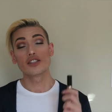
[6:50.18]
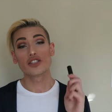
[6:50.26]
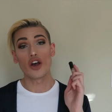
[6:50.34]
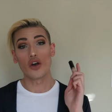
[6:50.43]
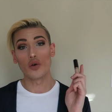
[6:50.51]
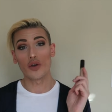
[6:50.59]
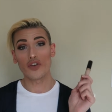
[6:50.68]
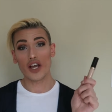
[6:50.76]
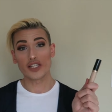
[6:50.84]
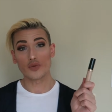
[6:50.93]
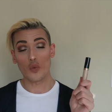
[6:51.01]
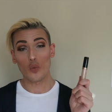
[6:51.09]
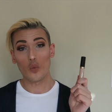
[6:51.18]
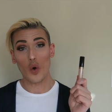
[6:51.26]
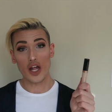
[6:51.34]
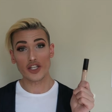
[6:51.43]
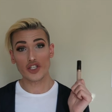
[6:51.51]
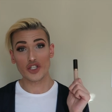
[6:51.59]
So if you guys
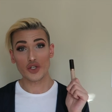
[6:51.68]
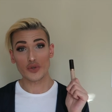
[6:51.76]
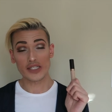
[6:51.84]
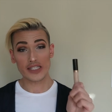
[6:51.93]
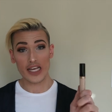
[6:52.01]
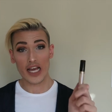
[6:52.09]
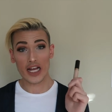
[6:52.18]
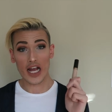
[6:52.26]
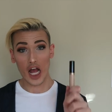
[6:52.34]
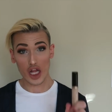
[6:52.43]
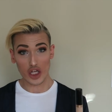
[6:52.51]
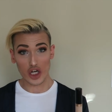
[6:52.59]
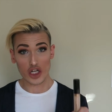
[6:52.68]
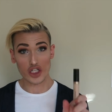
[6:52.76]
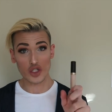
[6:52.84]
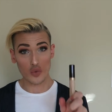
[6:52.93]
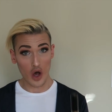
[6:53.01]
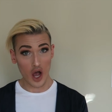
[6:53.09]
once you see a color
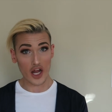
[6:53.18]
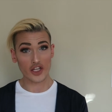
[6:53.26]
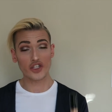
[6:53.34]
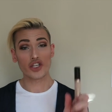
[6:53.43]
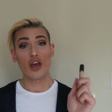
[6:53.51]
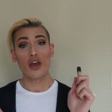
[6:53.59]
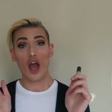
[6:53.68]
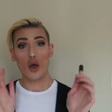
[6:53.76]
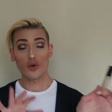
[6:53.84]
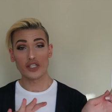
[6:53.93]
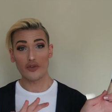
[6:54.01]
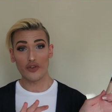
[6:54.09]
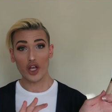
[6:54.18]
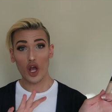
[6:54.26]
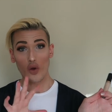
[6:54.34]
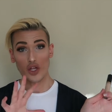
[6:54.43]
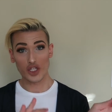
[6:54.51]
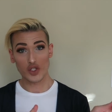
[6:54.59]
swatch, I would definitely
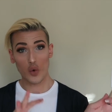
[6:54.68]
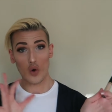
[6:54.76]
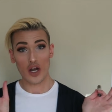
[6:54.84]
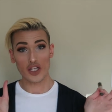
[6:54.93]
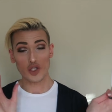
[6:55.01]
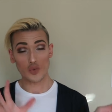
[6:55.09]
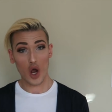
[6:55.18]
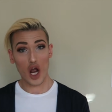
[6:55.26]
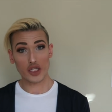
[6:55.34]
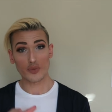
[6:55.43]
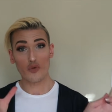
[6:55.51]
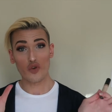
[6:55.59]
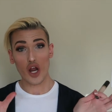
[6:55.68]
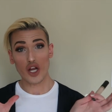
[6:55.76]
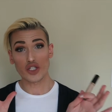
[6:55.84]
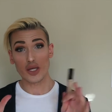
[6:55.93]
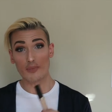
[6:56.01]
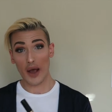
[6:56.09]
go in the store and swatch before you
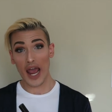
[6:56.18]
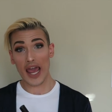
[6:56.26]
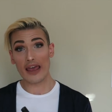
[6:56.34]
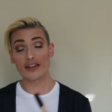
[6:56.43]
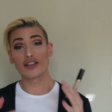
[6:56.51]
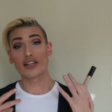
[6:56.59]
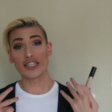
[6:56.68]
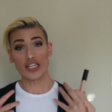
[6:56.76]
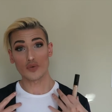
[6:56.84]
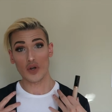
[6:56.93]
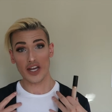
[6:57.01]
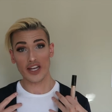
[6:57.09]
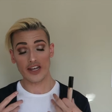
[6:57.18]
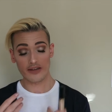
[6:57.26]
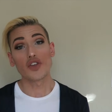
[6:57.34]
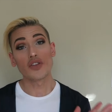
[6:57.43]
actually buy it because that's what I did.